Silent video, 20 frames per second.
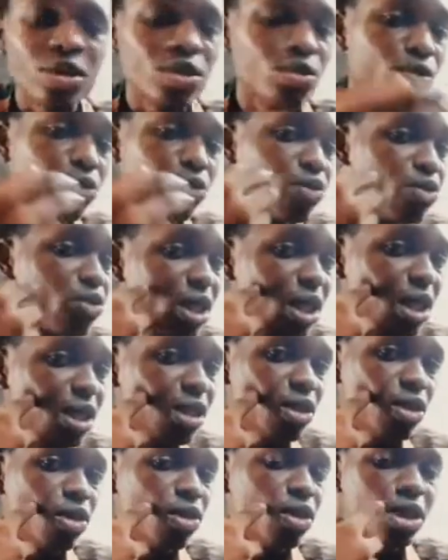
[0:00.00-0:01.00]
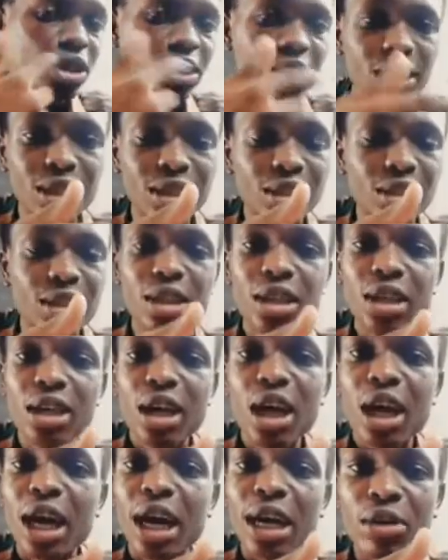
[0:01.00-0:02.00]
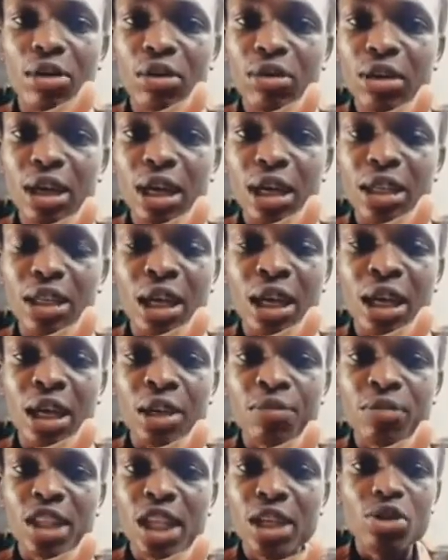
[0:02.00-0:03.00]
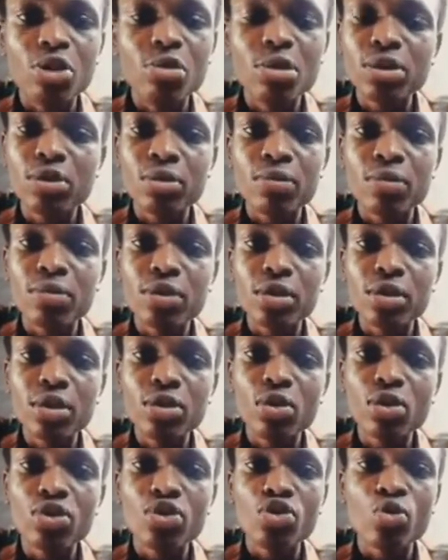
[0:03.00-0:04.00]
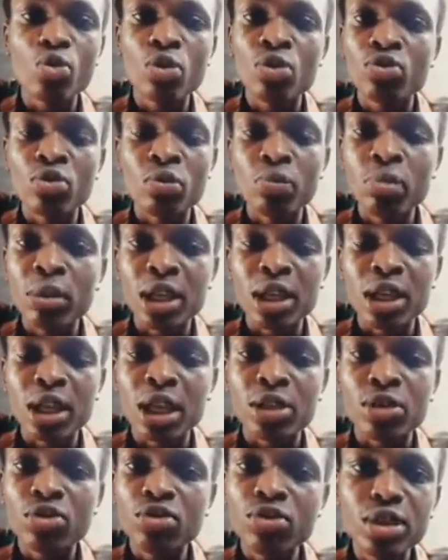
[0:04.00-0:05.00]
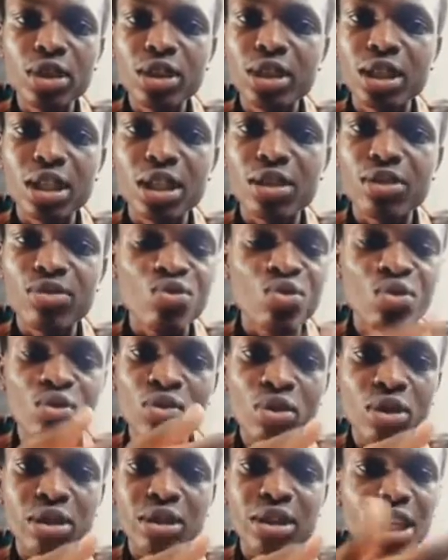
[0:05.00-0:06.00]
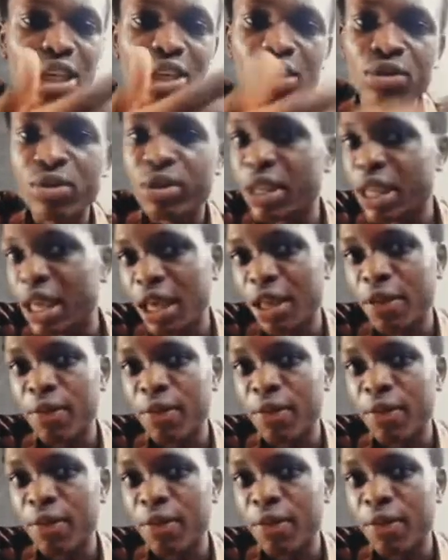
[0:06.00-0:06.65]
It will stress your cheeks and all that, and there will be some notes you want to play that using this will not take you there.